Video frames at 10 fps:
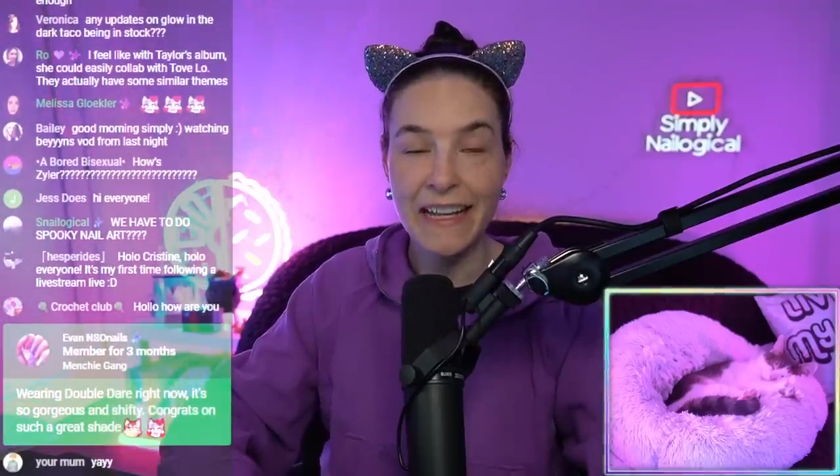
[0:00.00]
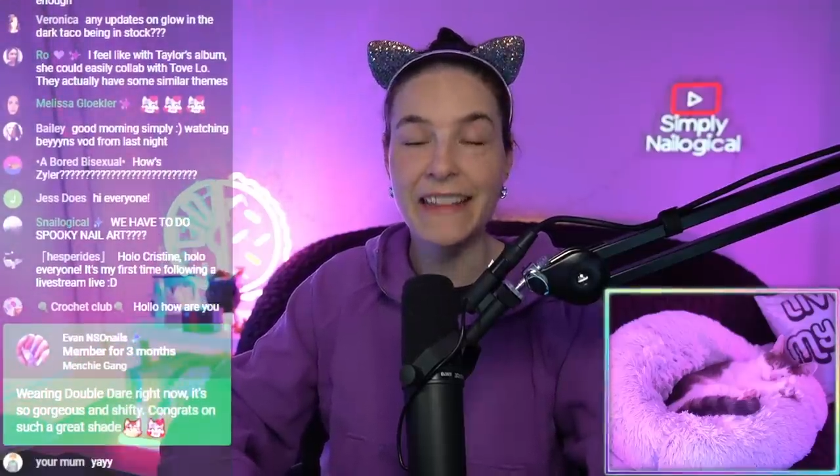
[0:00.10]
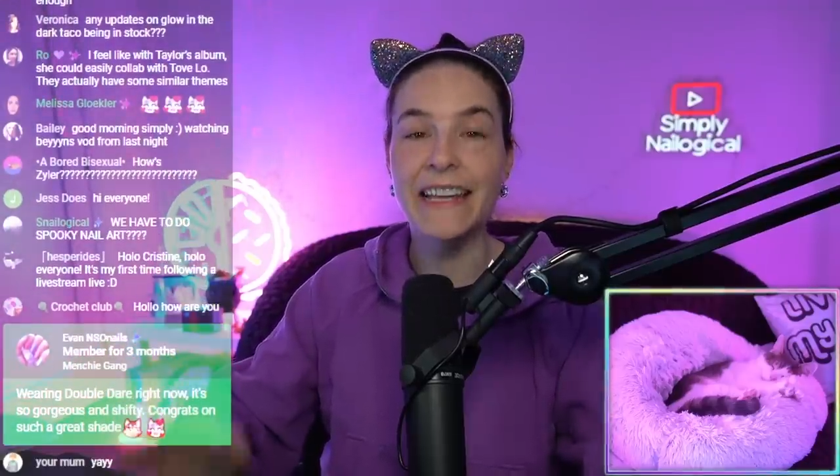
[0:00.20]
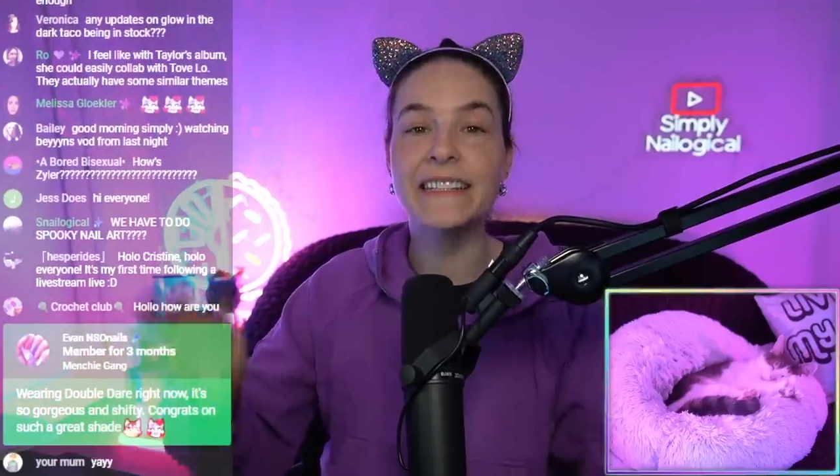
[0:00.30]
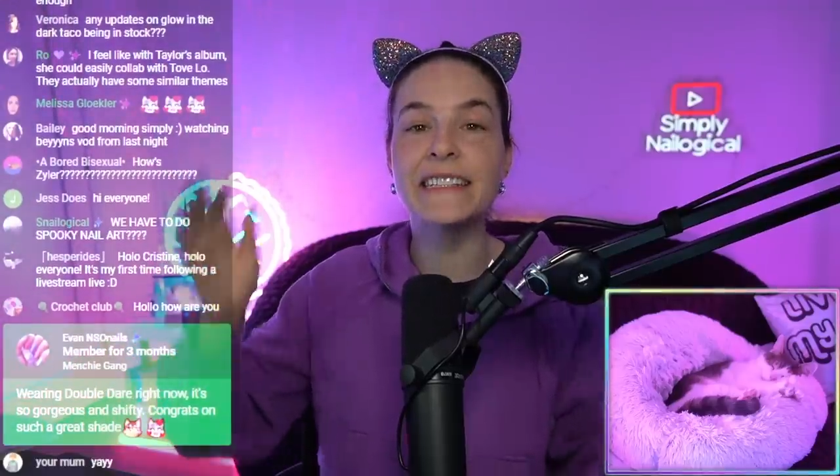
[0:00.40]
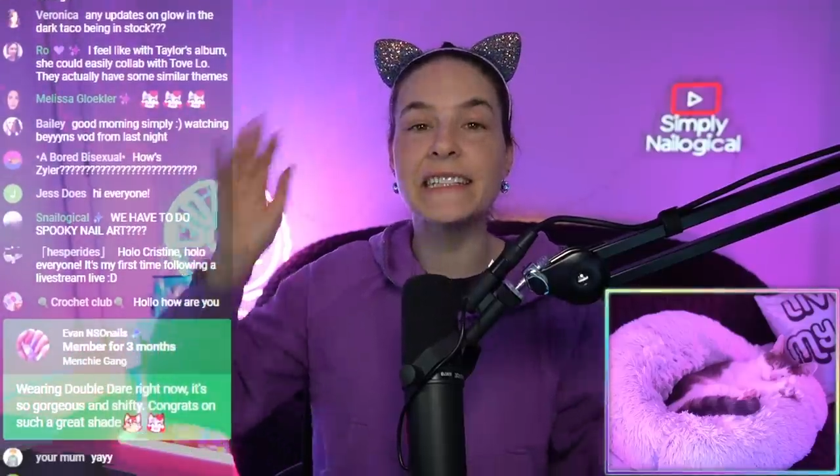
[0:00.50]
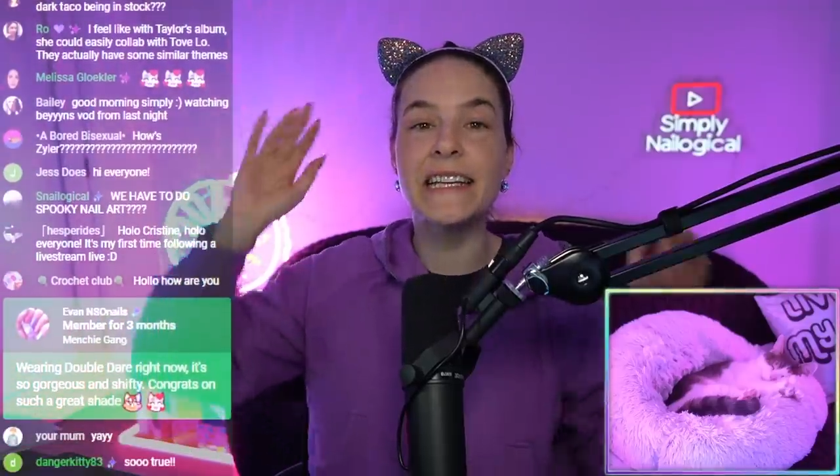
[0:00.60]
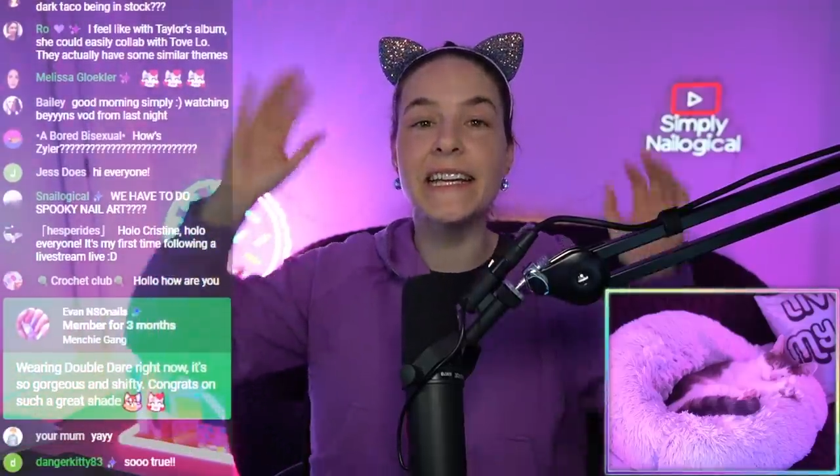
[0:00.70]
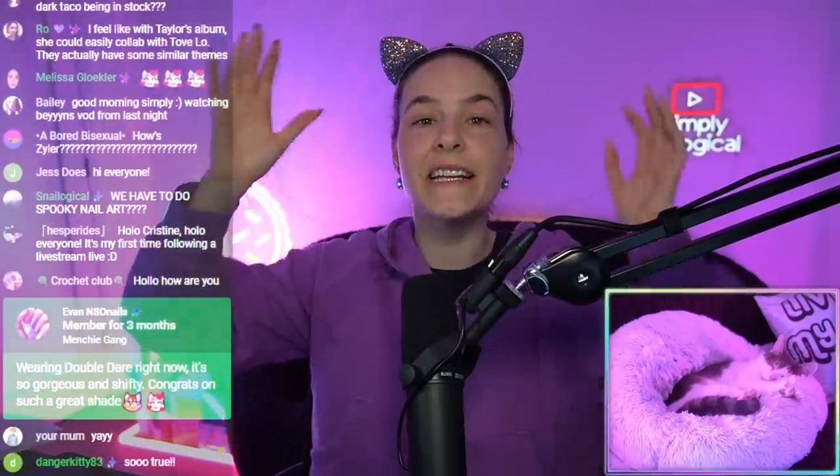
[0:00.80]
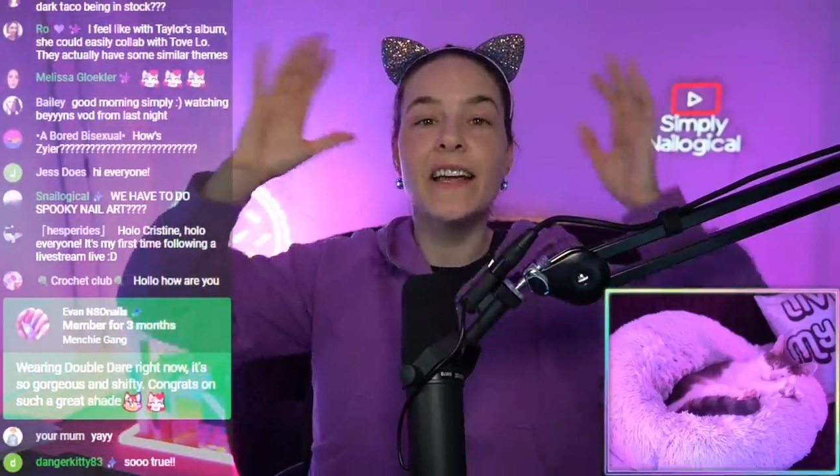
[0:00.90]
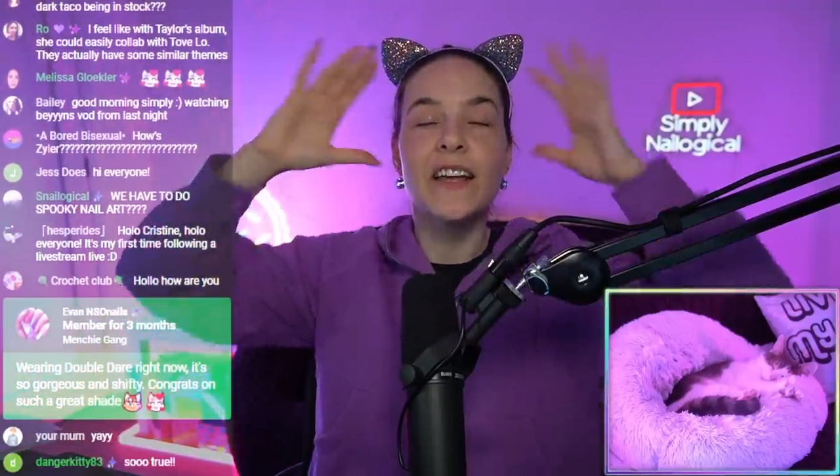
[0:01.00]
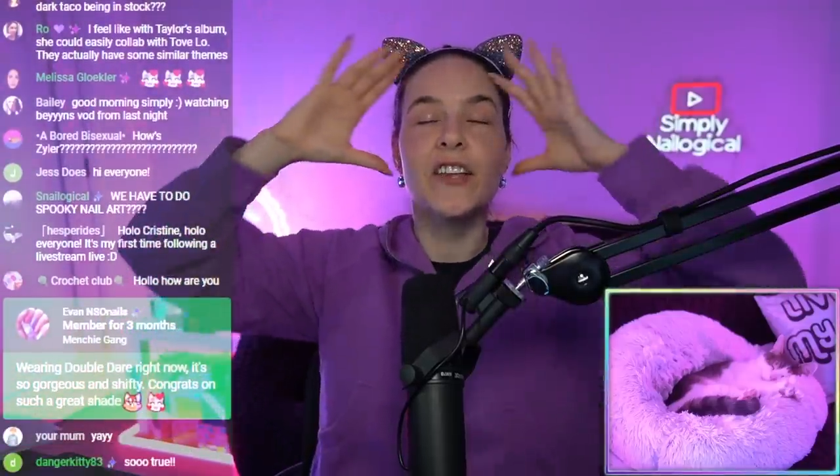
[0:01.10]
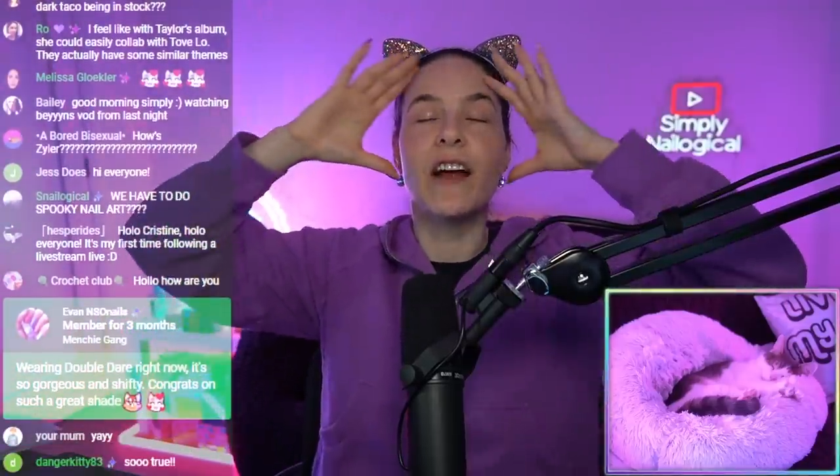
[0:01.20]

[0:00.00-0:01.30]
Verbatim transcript: they delete your